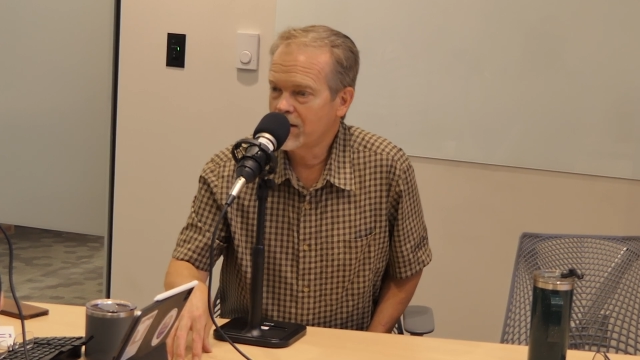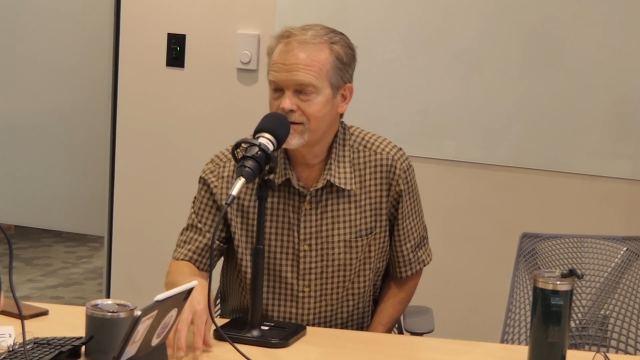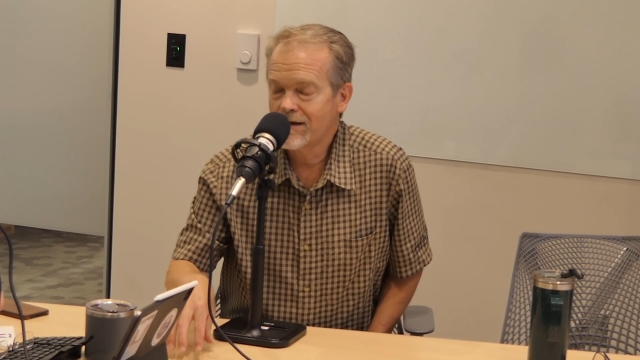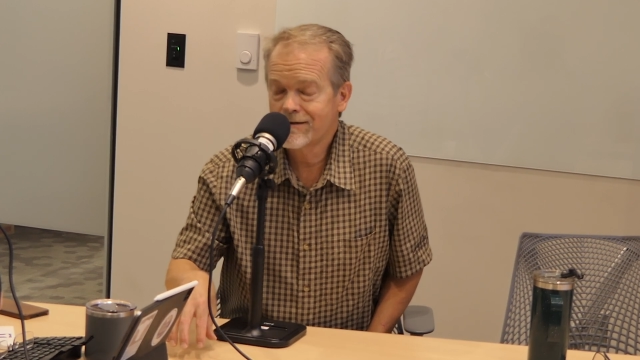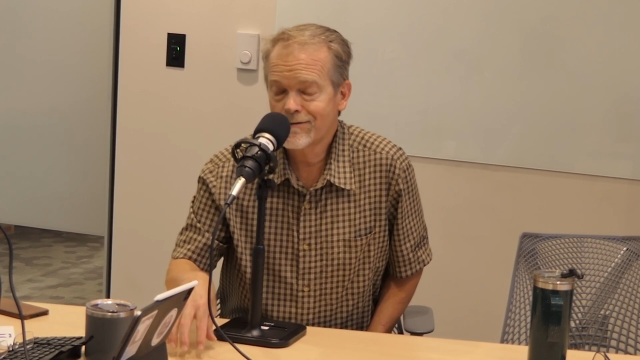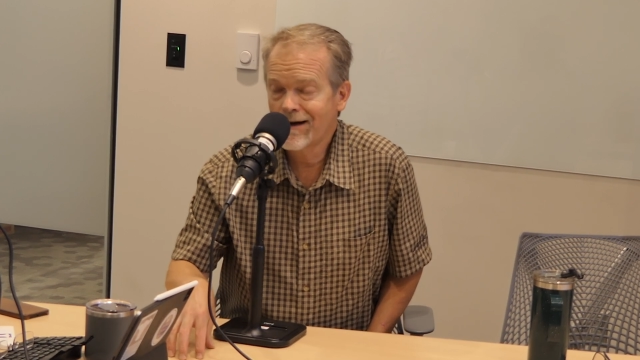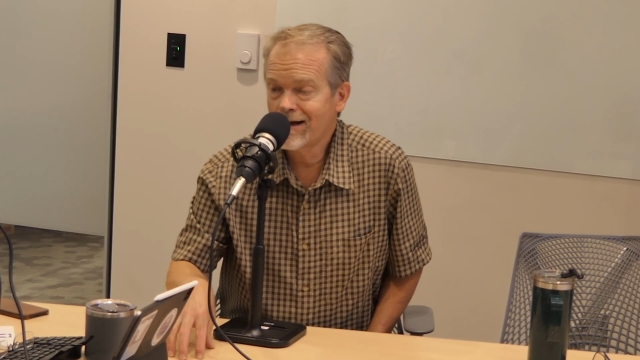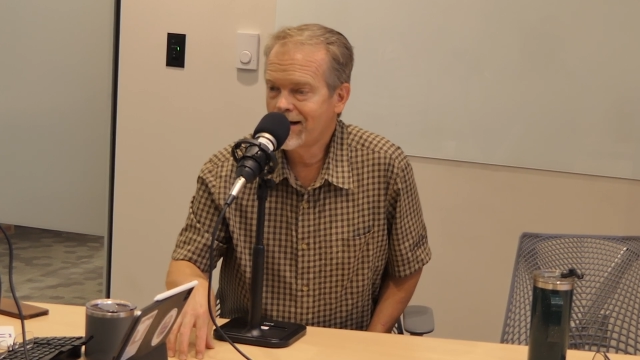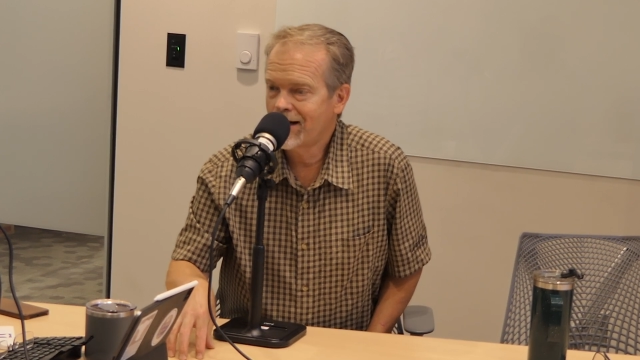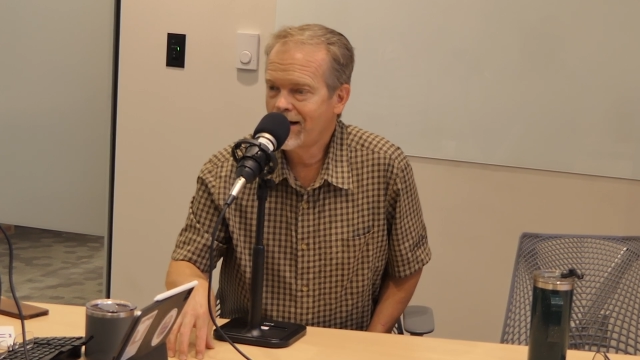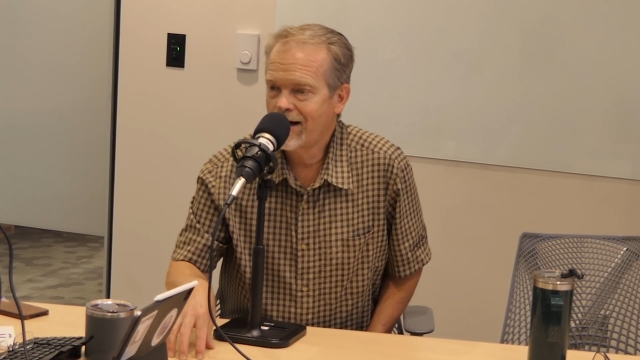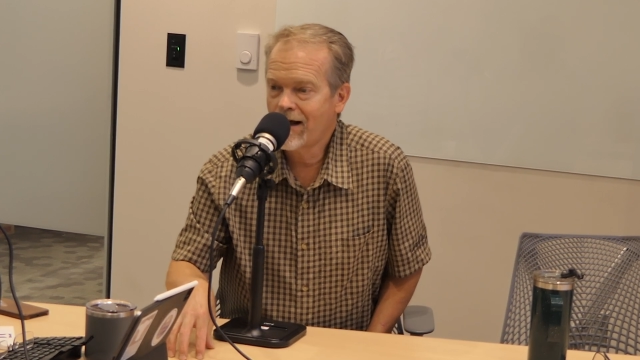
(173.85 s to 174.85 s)
And that's why,
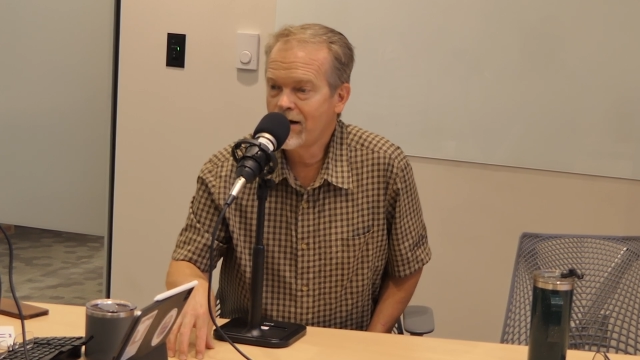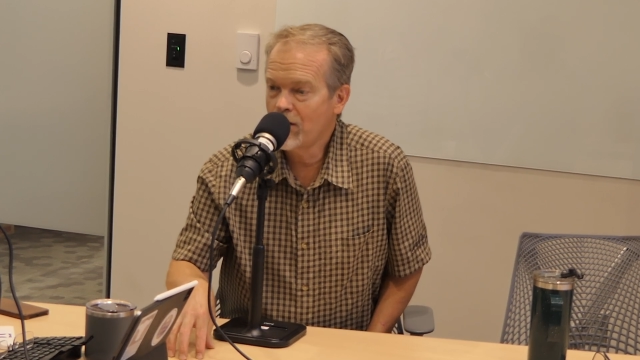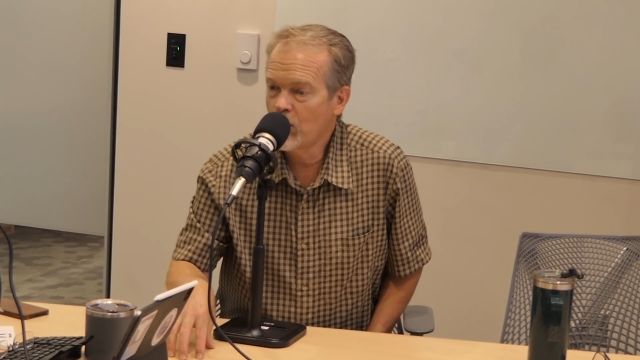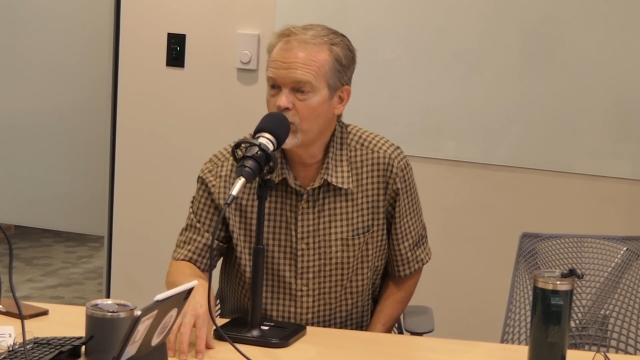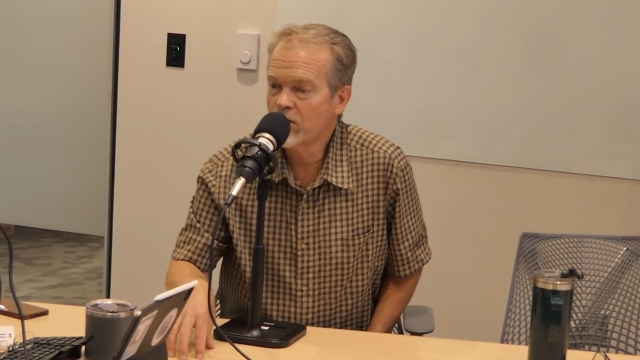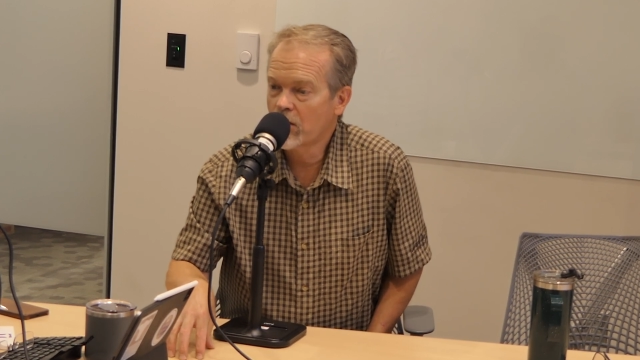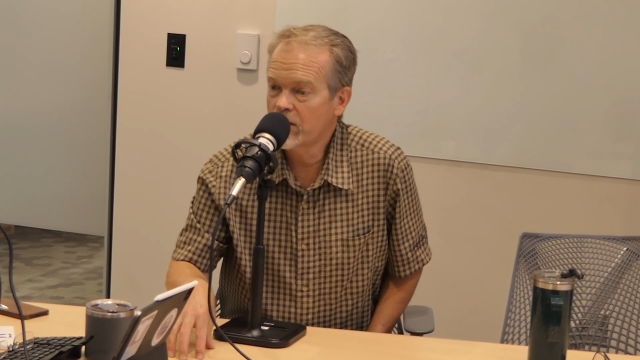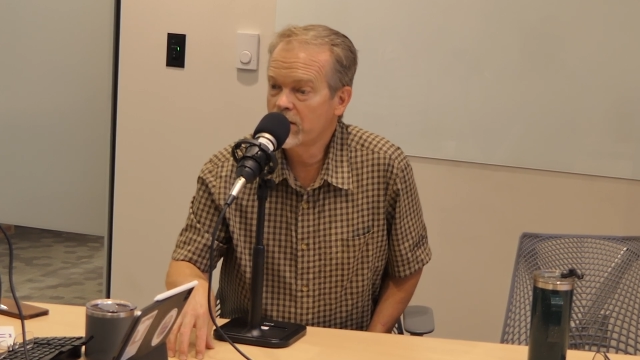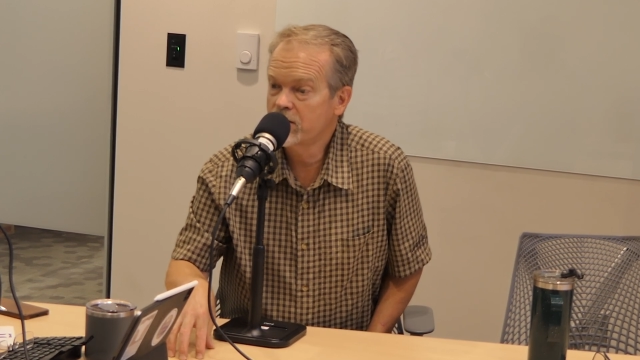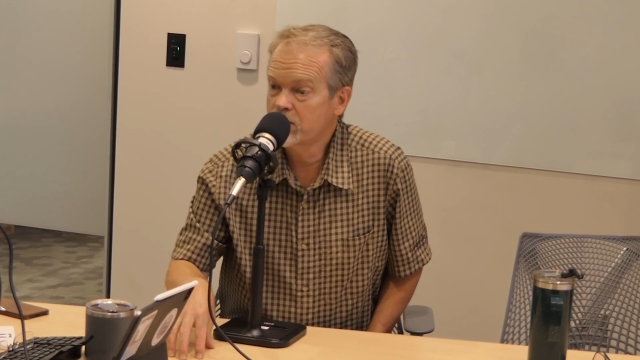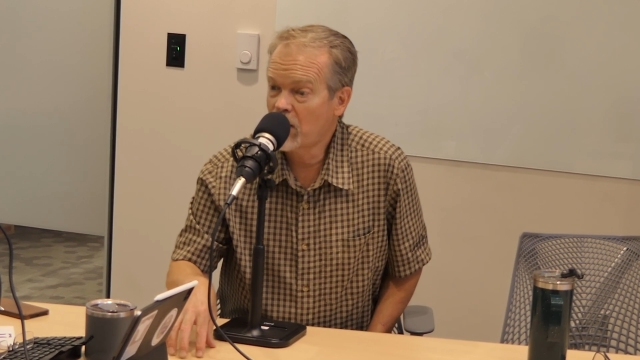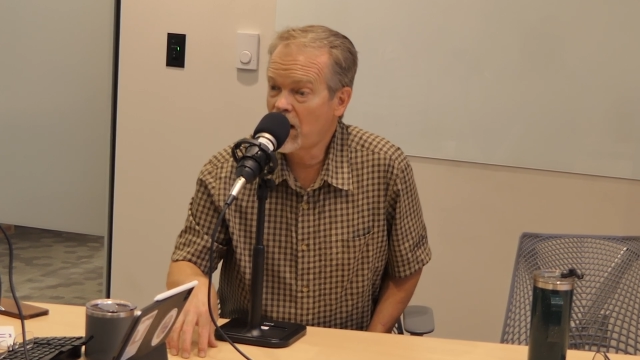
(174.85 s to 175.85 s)
and I know darting
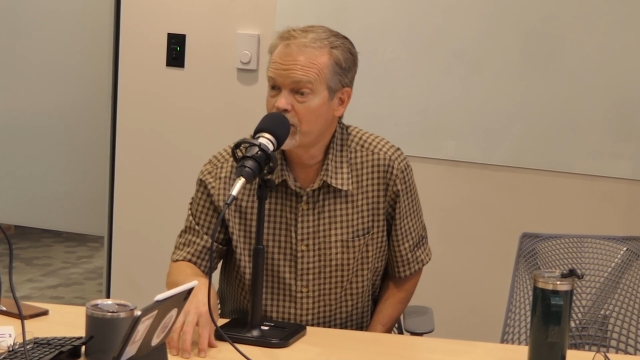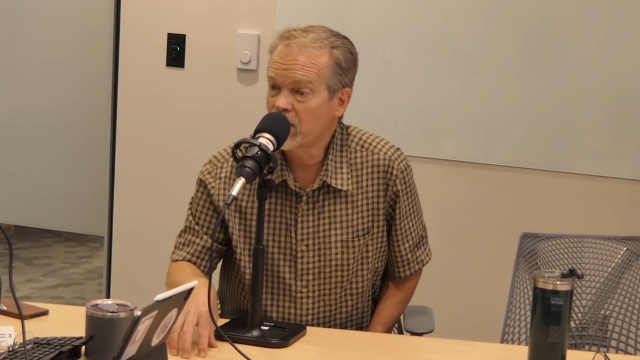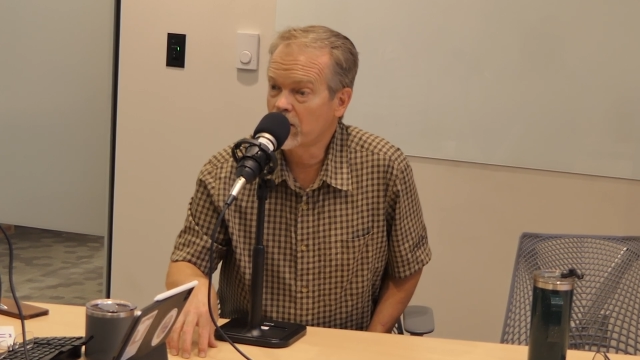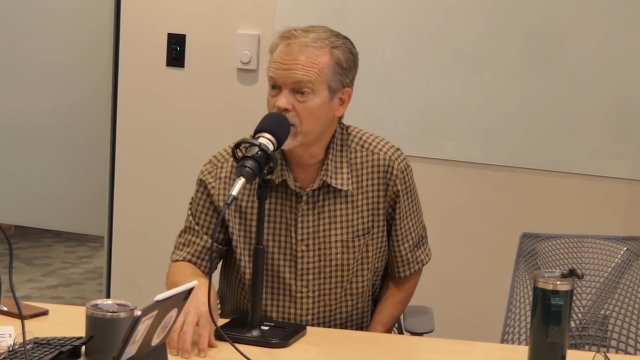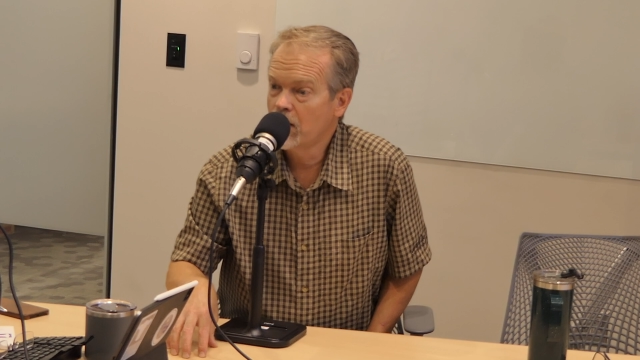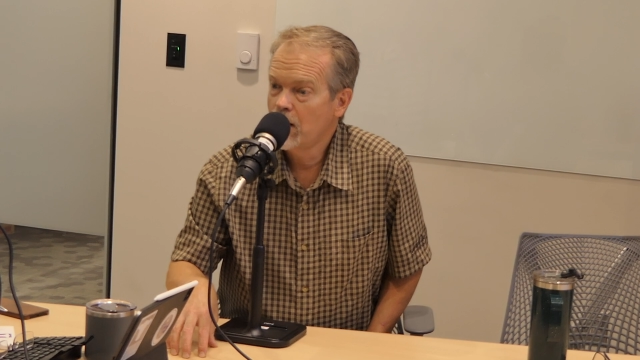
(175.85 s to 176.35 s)
is popular,